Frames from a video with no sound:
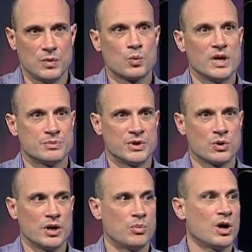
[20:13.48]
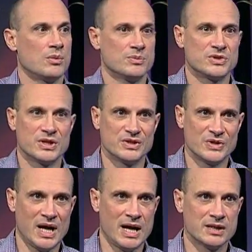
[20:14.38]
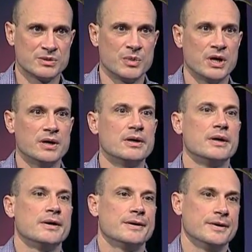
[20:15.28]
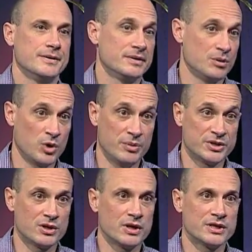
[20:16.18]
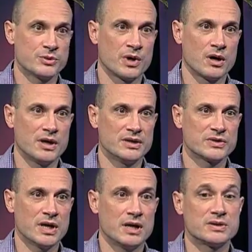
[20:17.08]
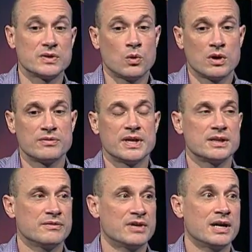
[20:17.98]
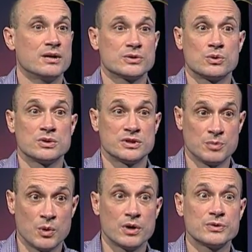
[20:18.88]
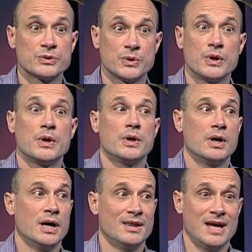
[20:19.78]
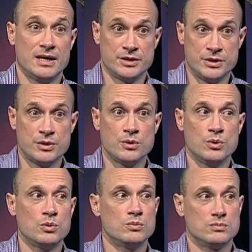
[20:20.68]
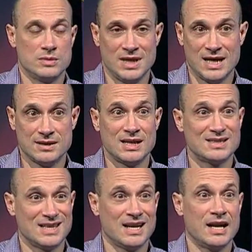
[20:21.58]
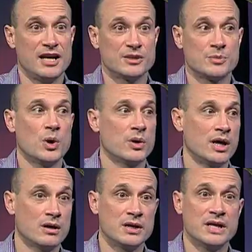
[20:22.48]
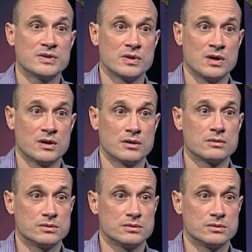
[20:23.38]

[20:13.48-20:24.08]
respiratory problems, such as asthma, uh, the prematurity, as we already discussed, or if they live in a household of smokers. Uh, that too, that, that secondhand smoke irritates the lung,